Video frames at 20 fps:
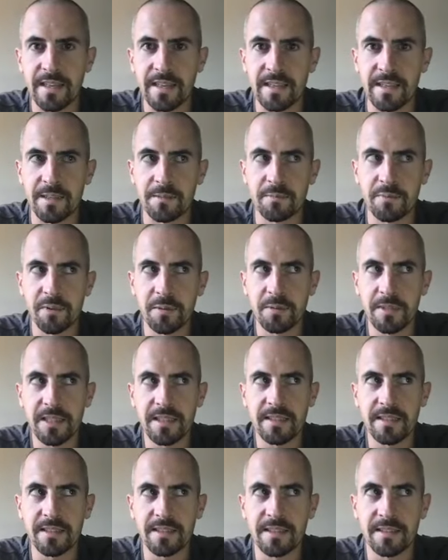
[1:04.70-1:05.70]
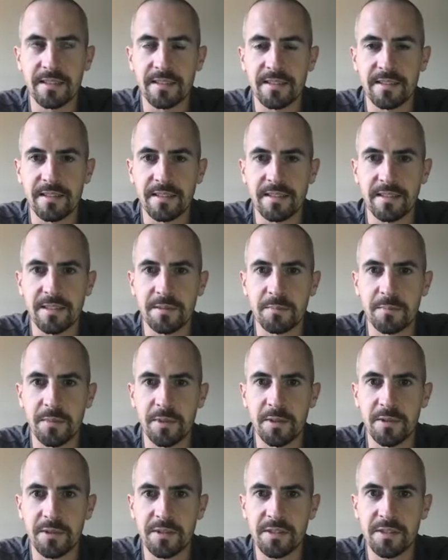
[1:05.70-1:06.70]
and probably the the
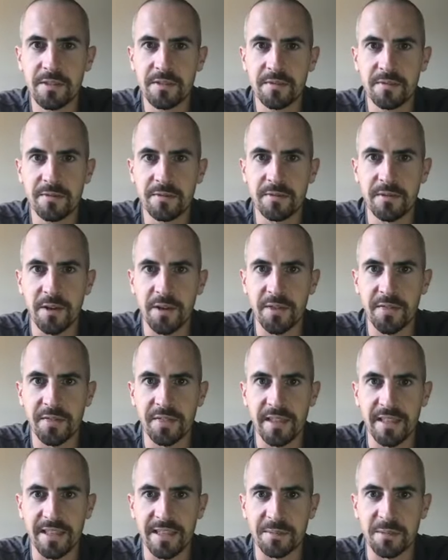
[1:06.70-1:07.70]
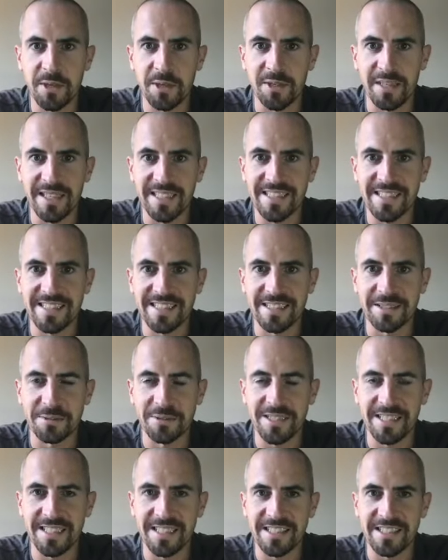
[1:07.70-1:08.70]
most fun thing about yesterday was
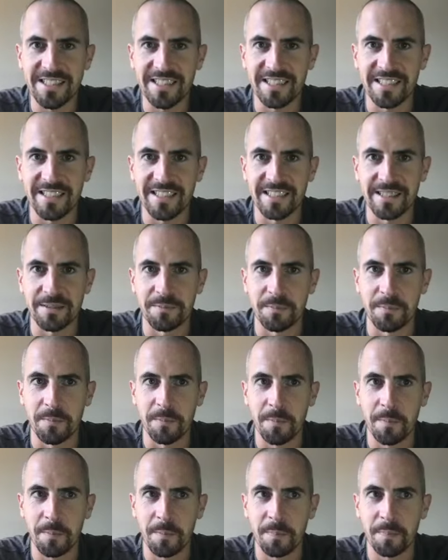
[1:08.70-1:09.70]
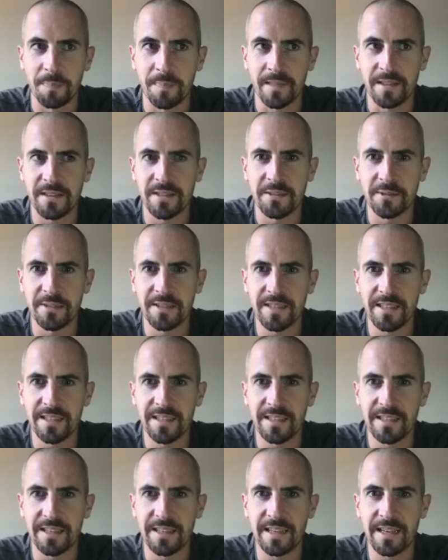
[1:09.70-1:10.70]
actually um, doing the
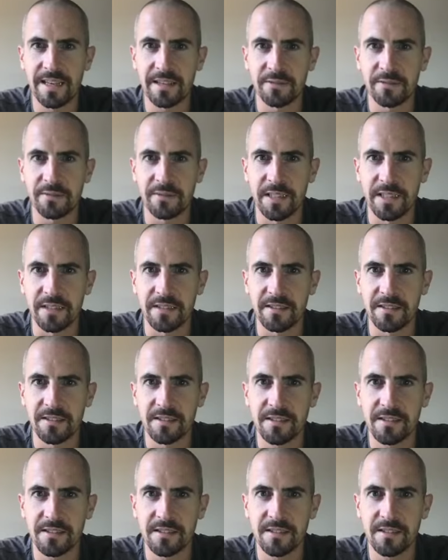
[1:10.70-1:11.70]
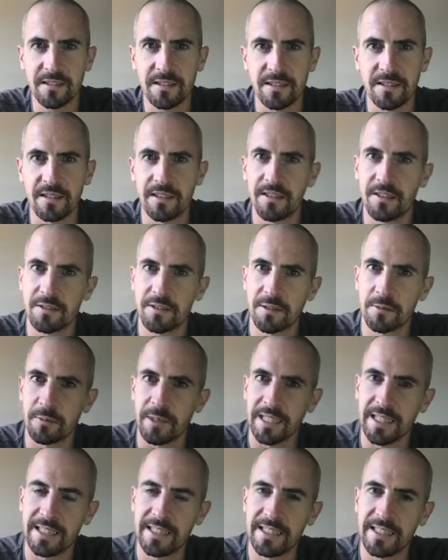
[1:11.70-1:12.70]
little live videos along the
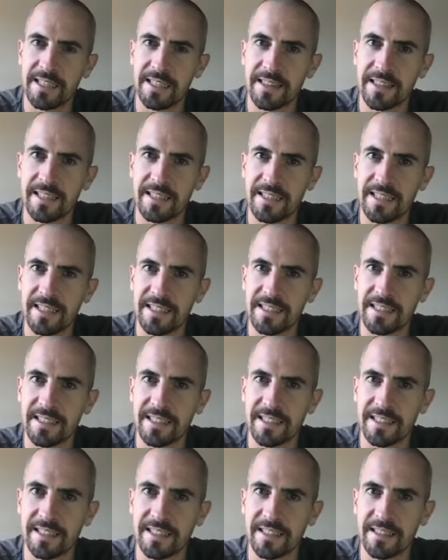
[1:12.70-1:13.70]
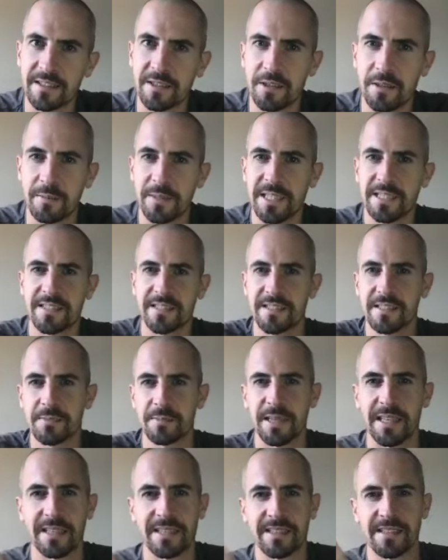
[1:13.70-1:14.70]
way, and then getting like little comments and
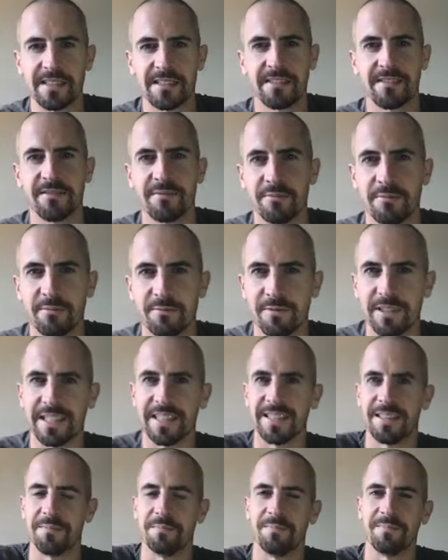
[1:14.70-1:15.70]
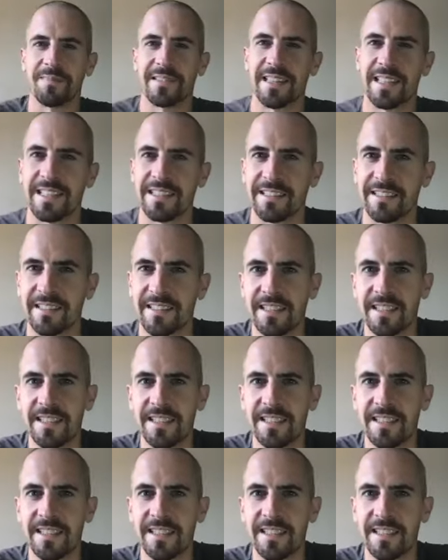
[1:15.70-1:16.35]
smileys and um, like